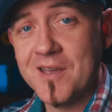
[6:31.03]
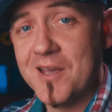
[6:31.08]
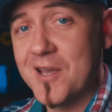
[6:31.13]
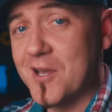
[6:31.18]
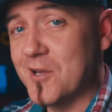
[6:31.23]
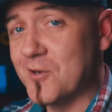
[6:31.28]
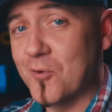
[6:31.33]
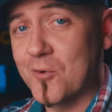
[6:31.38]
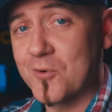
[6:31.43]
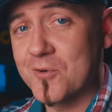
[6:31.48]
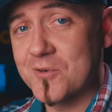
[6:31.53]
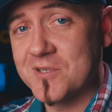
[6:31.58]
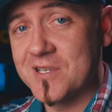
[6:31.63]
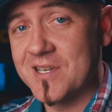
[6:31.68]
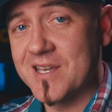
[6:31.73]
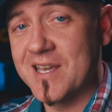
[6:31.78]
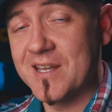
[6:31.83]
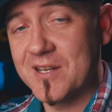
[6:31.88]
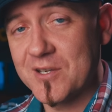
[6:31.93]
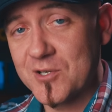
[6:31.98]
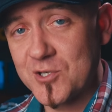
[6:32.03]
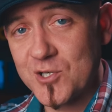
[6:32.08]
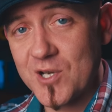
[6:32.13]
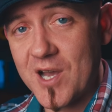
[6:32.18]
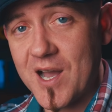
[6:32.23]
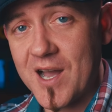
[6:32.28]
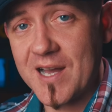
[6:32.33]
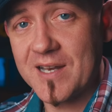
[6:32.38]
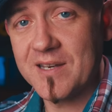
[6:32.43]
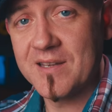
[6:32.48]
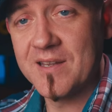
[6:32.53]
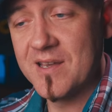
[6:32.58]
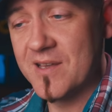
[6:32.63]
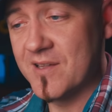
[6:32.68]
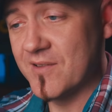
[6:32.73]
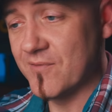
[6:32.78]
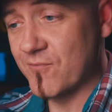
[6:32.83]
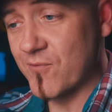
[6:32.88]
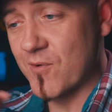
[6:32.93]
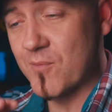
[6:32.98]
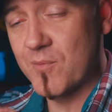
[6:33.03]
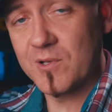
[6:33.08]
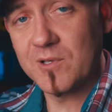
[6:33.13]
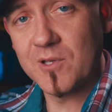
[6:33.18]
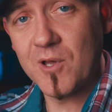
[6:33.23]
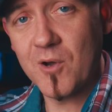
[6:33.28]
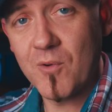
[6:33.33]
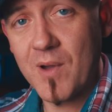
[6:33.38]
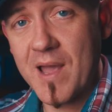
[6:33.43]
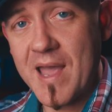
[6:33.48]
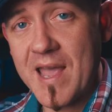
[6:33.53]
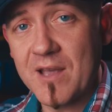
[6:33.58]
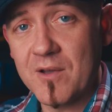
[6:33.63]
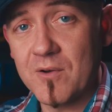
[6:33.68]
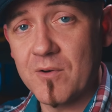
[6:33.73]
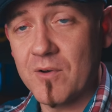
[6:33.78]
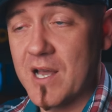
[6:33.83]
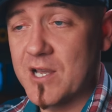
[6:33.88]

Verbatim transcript: in order to get a shot from a low angle.